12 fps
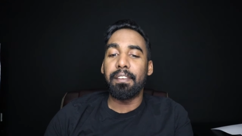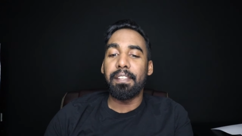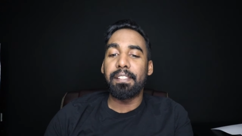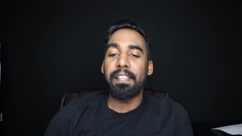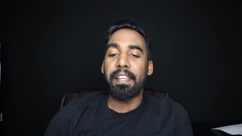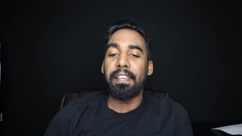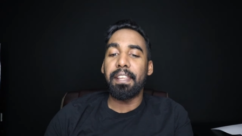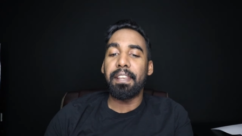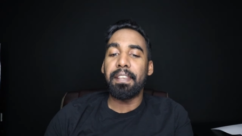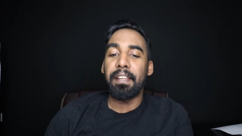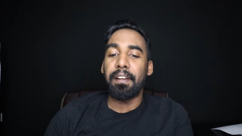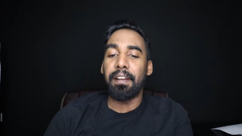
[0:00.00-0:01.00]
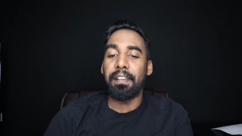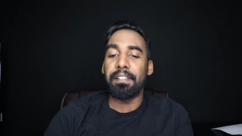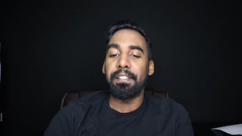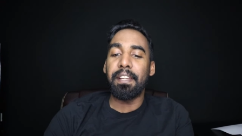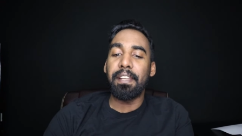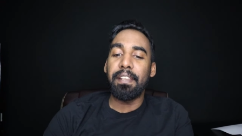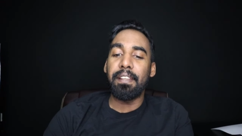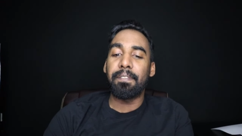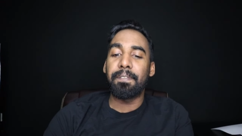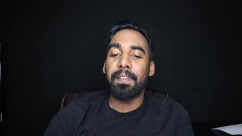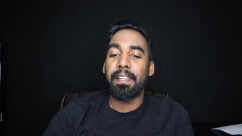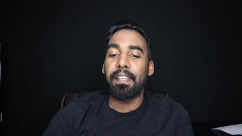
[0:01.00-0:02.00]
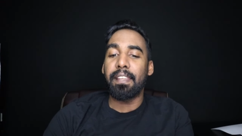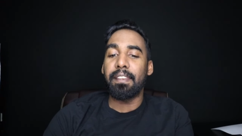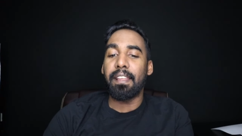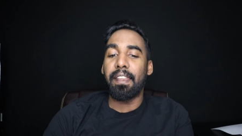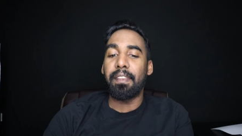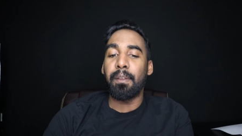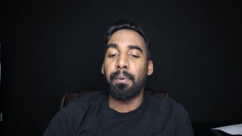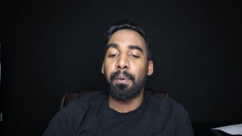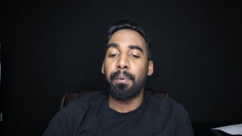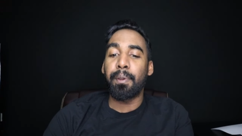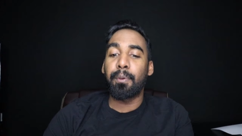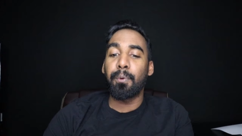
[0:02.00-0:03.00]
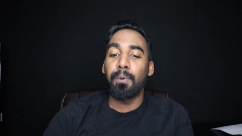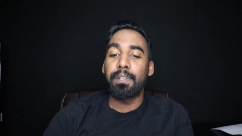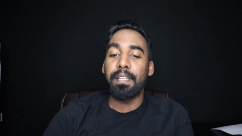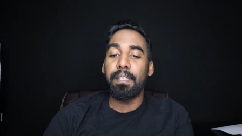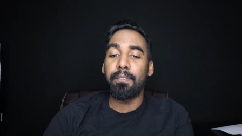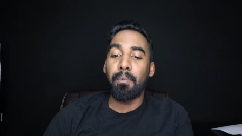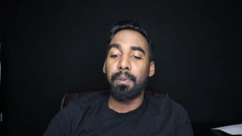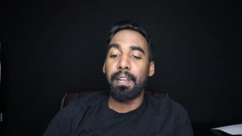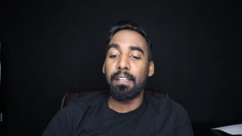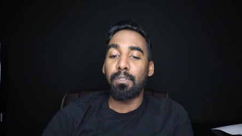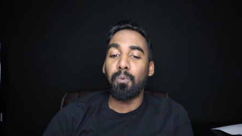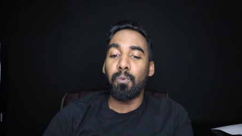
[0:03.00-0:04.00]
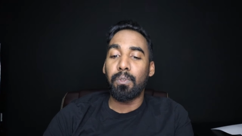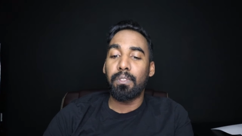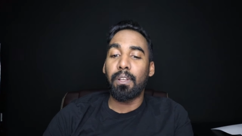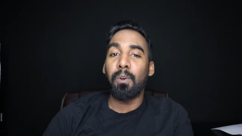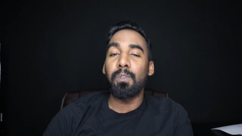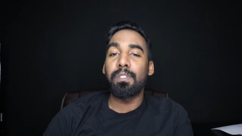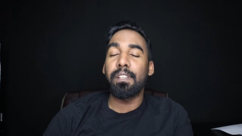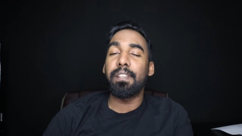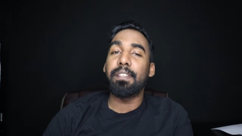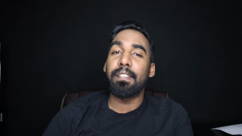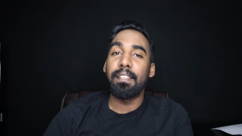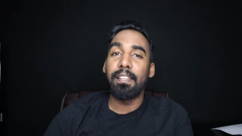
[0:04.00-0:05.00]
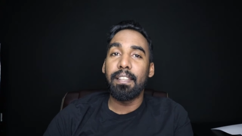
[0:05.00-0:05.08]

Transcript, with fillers: descended on JDF thinking that they were recruiting more than 2,000